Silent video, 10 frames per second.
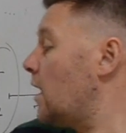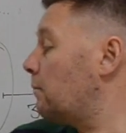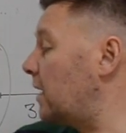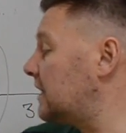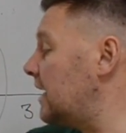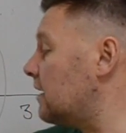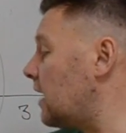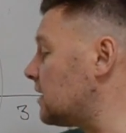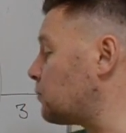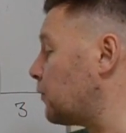But there
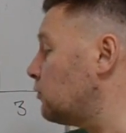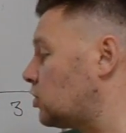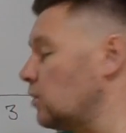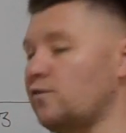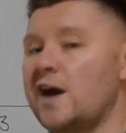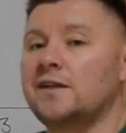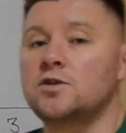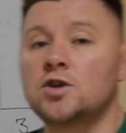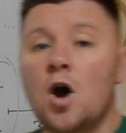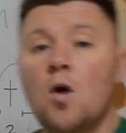are spiritual
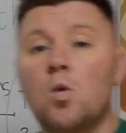values.